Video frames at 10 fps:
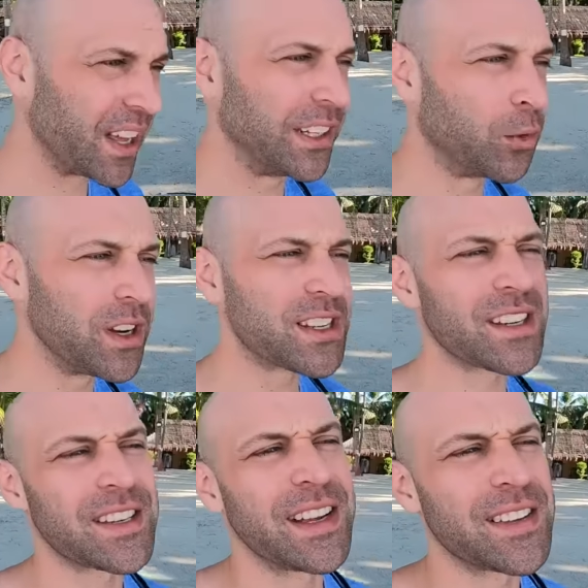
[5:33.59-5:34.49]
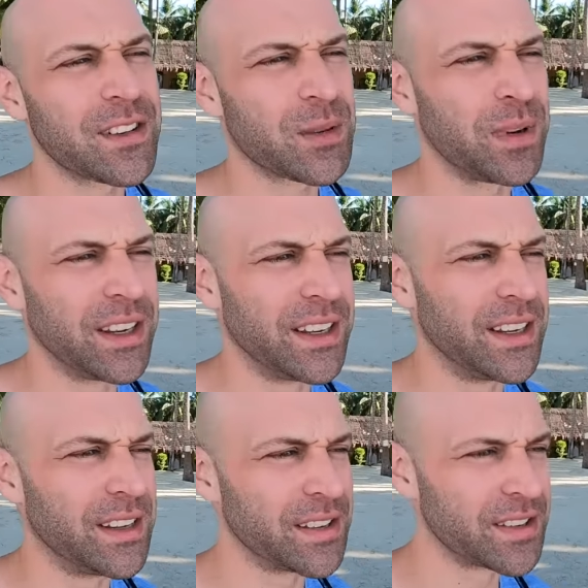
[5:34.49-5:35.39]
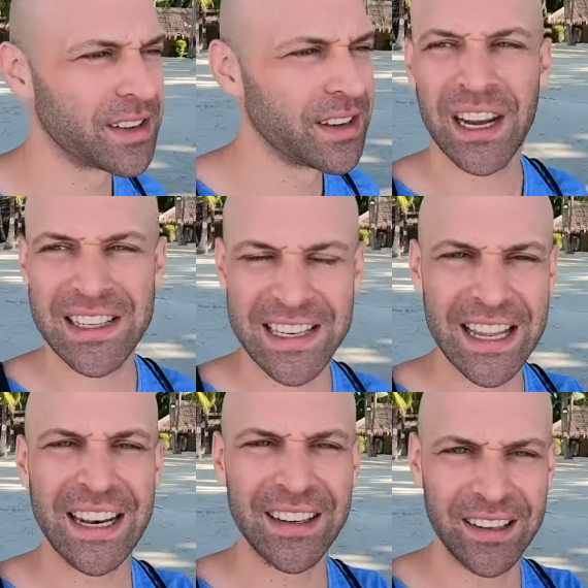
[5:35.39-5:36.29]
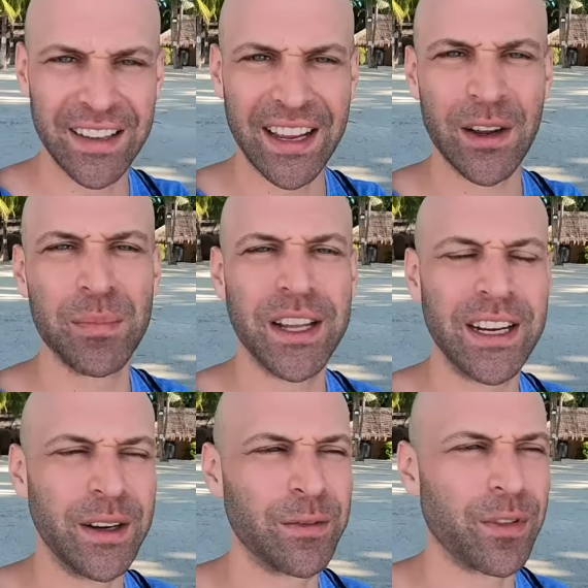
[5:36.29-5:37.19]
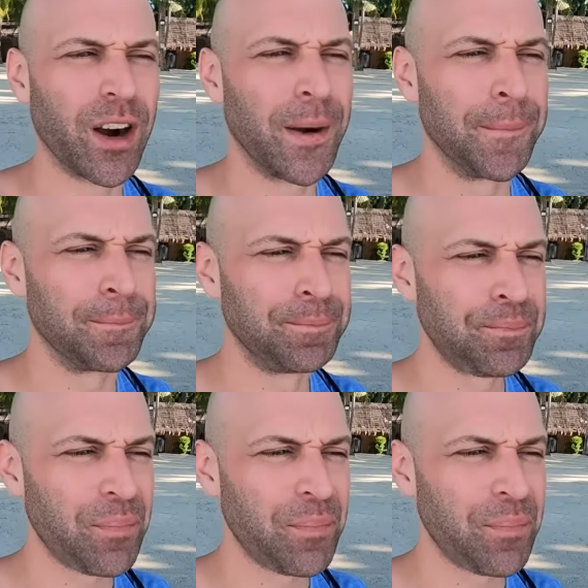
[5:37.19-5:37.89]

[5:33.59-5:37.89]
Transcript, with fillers: And the reason it stands out to me is I see that complaining from